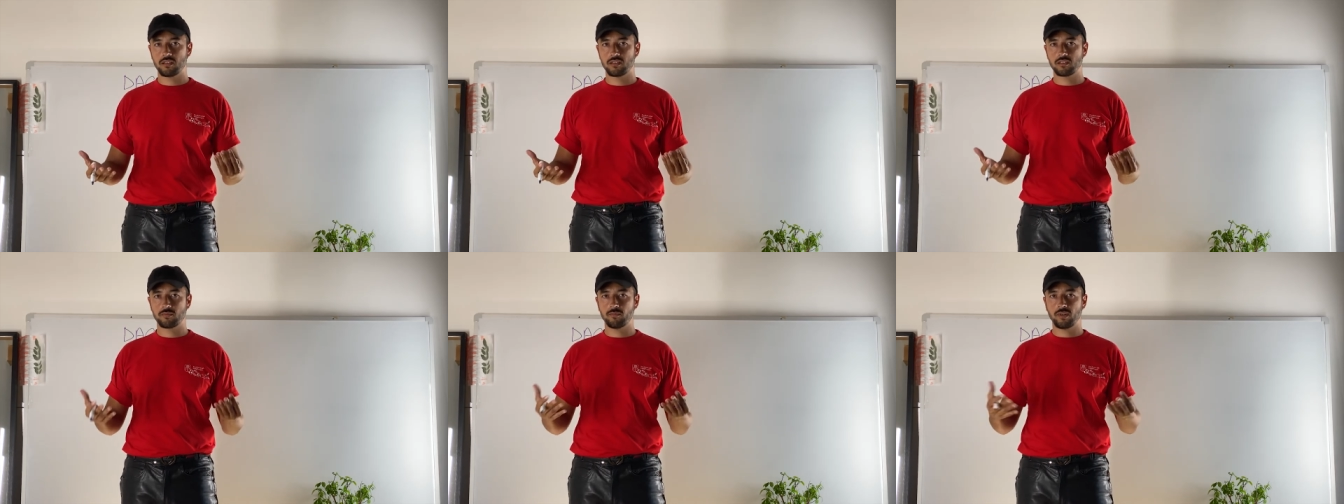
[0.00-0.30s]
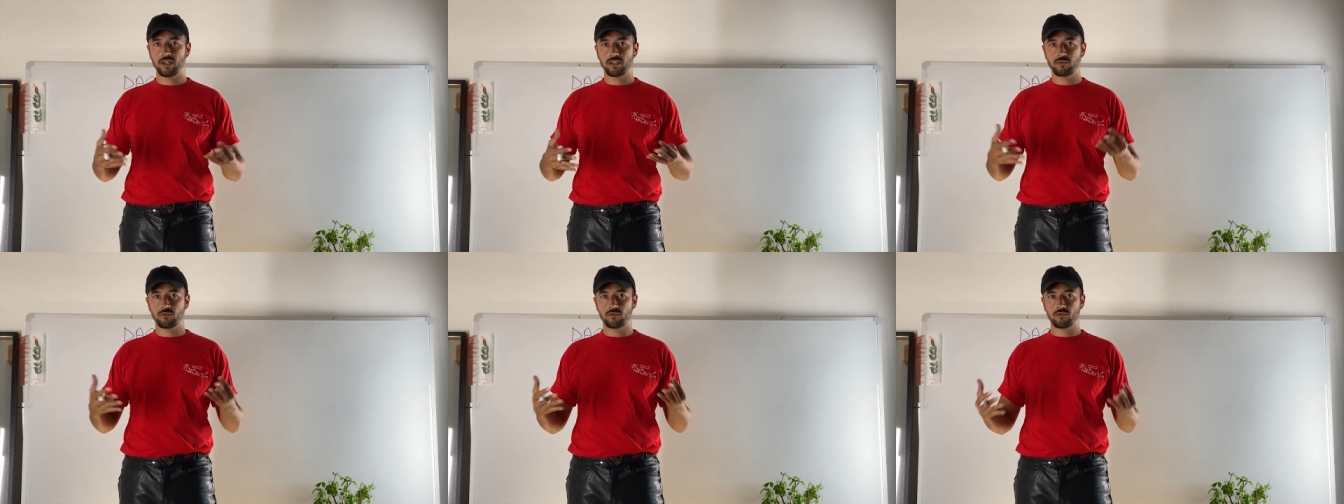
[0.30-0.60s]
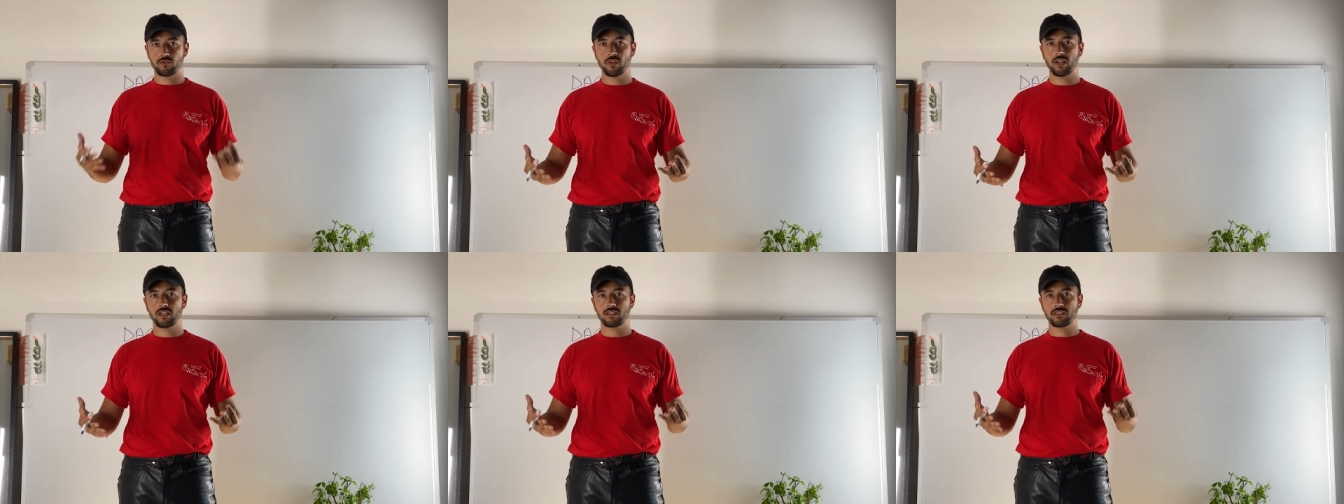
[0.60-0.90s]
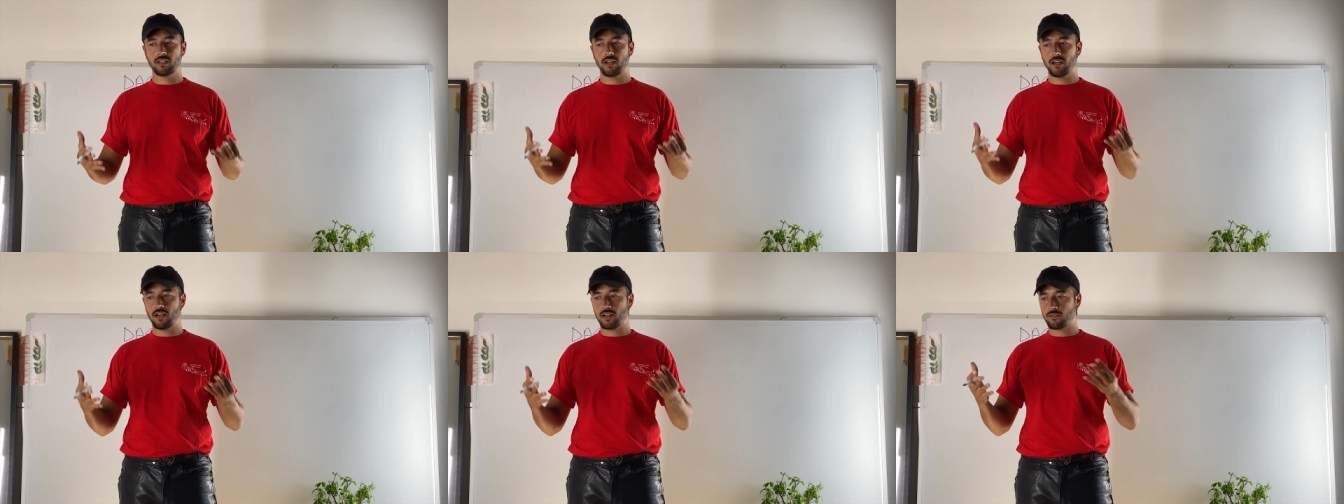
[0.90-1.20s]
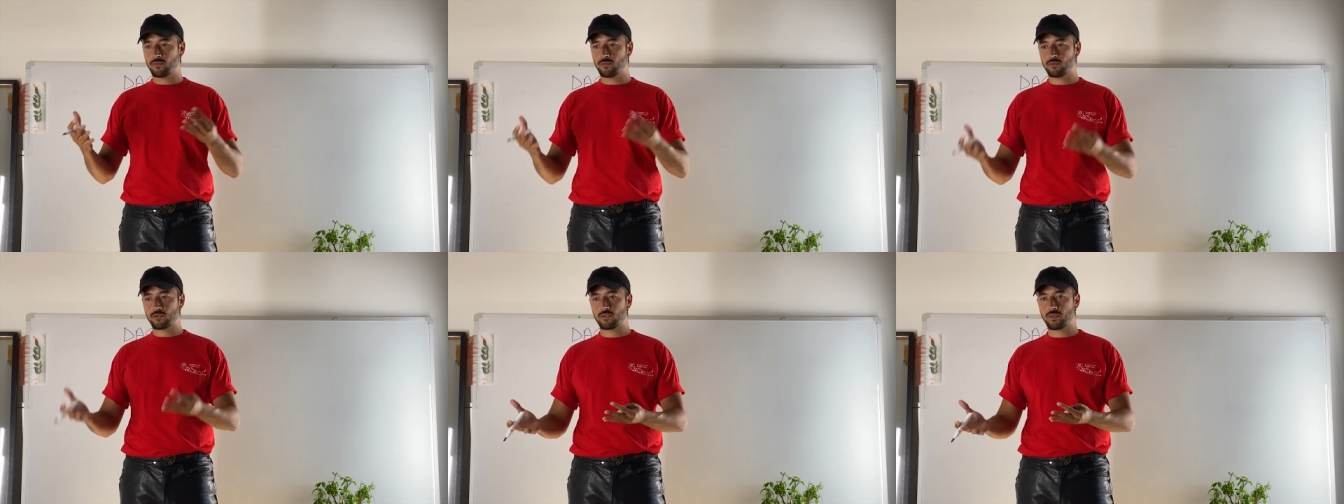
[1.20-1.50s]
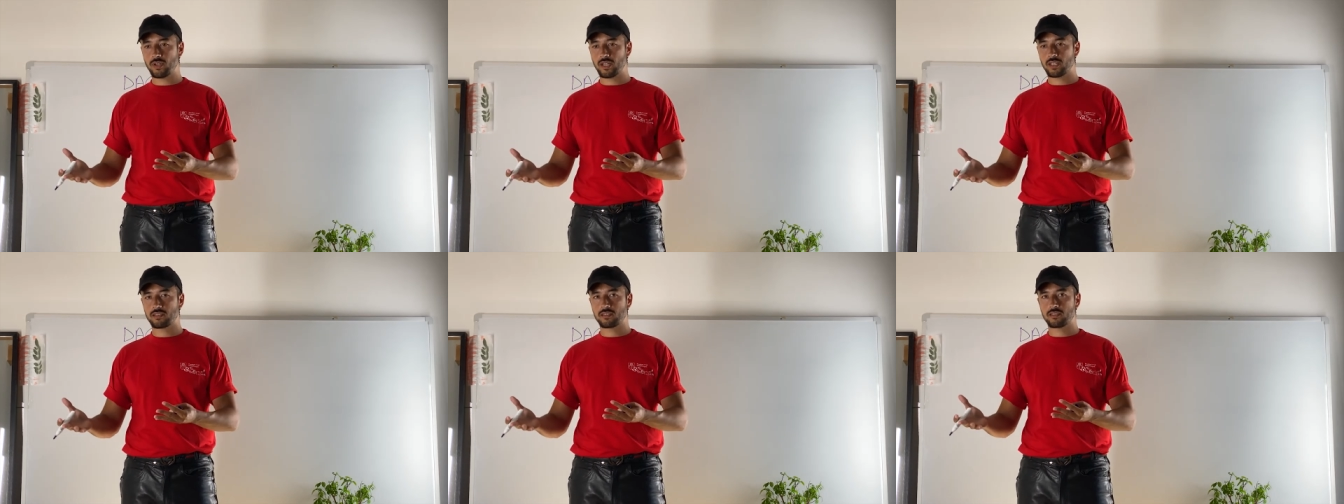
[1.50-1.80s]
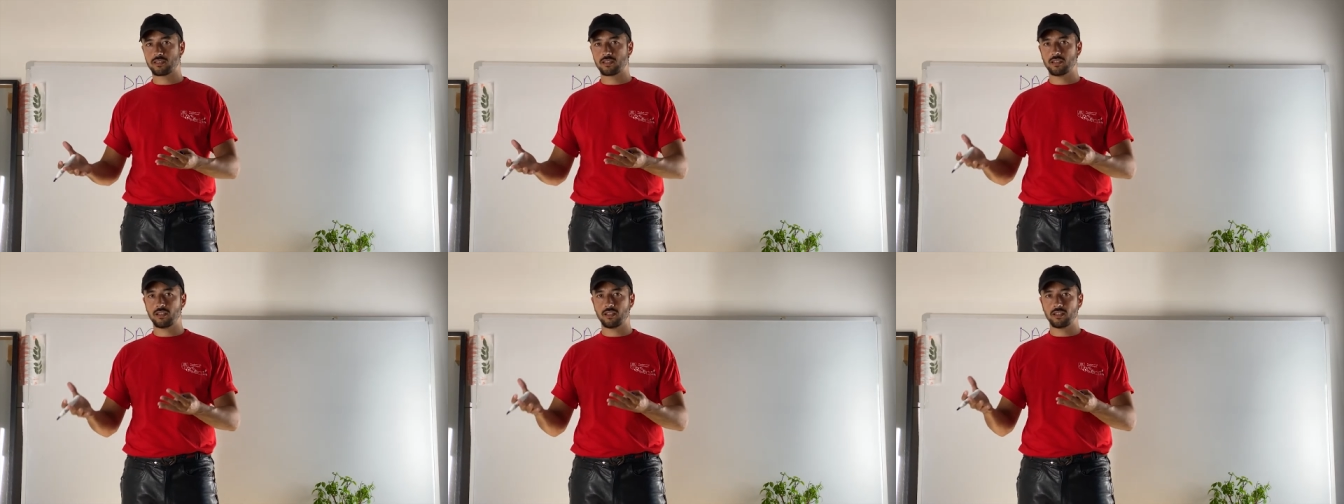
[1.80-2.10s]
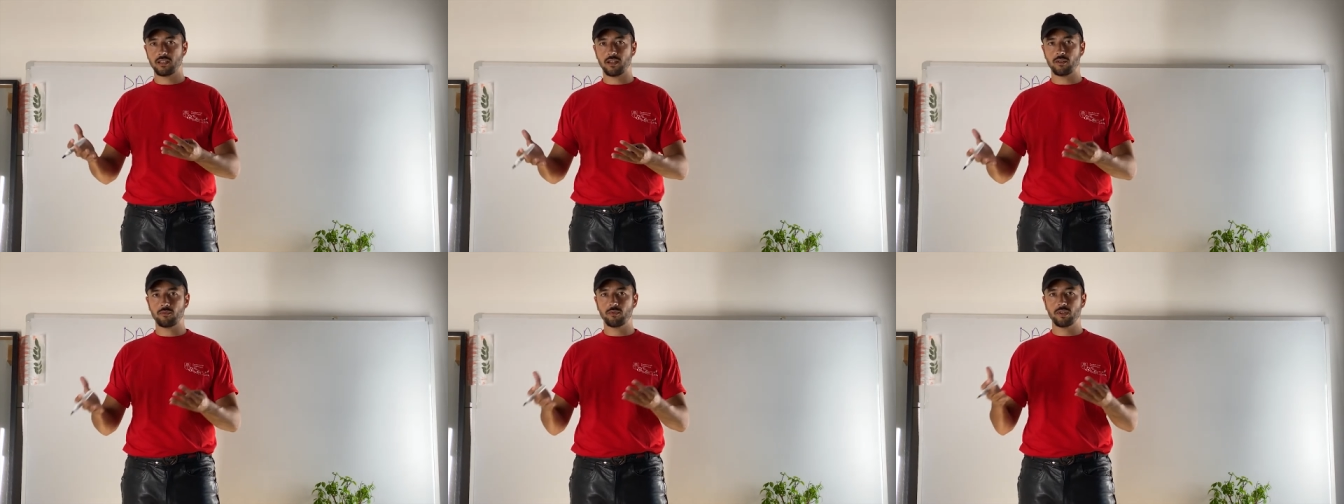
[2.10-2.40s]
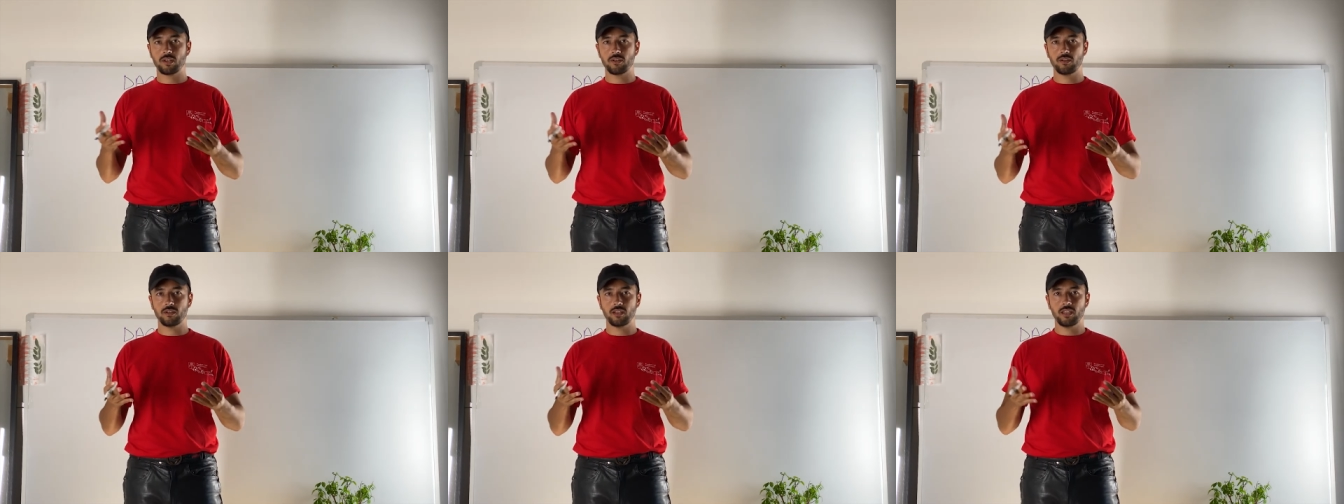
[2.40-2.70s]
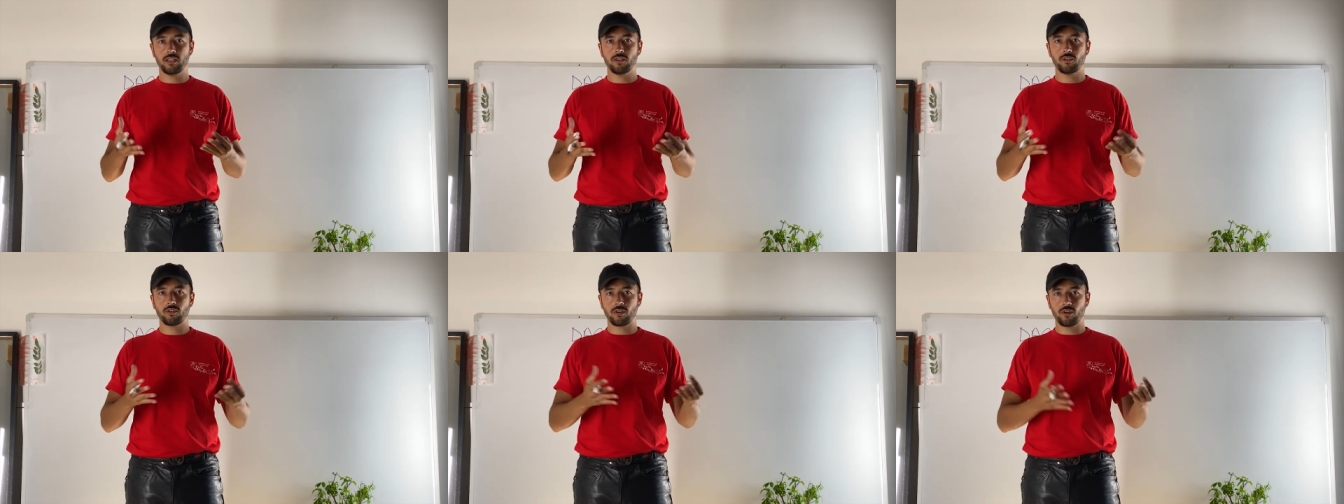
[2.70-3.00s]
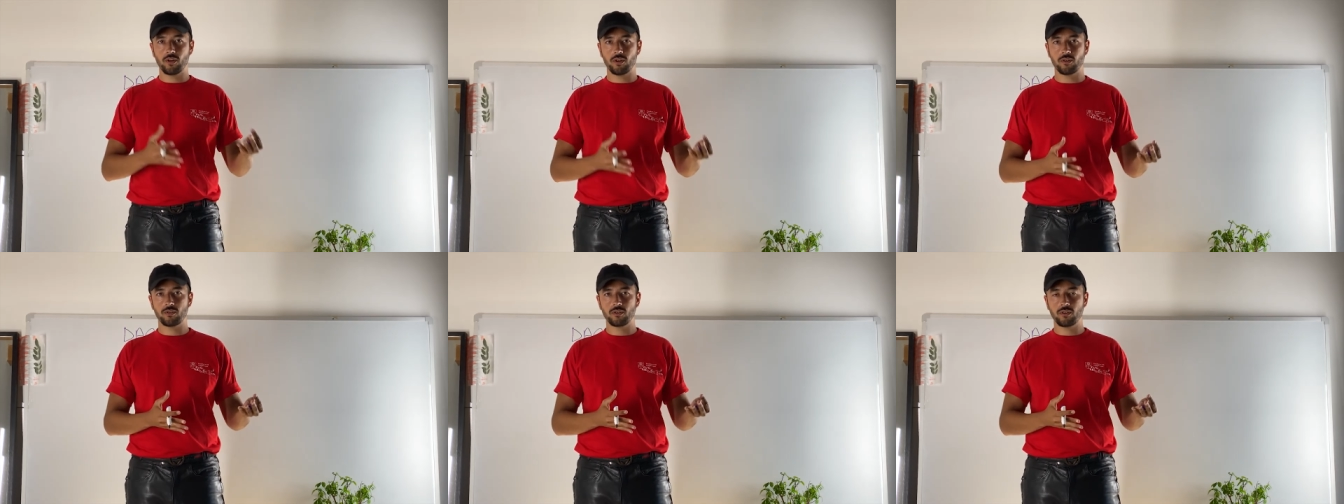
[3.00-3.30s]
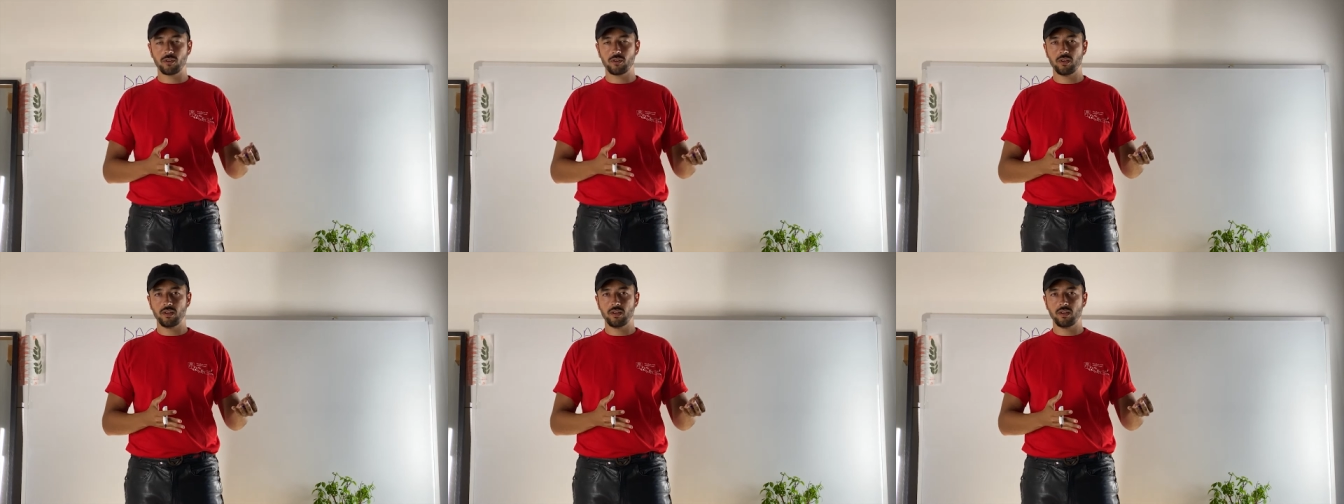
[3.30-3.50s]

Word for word: Smart contracts are contracts that are written in the code.